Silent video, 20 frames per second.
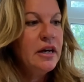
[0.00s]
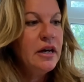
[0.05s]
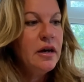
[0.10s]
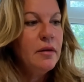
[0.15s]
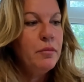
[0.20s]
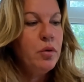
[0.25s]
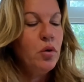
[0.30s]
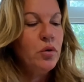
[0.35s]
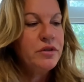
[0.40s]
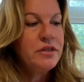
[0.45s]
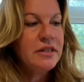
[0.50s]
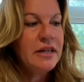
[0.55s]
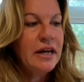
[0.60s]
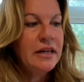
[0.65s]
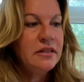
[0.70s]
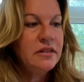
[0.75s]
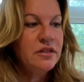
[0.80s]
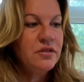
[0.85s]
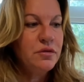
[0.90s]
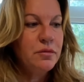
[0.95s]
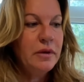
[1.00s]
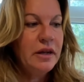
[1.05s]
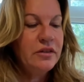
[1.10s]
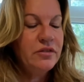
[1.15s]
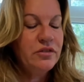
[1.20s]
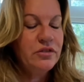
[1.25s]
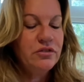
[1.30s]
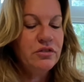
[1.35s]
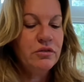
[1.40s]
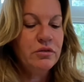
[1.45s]
poor standards from
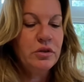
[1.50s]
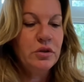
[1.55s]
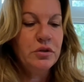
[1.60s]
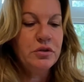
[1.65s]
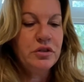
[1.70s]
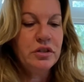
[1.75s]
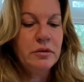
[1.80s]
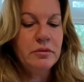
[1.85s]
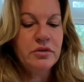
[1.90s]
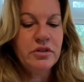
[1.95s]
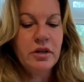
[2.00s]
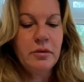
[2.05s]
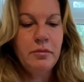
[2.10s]
Leicestershire and Nottinghamshire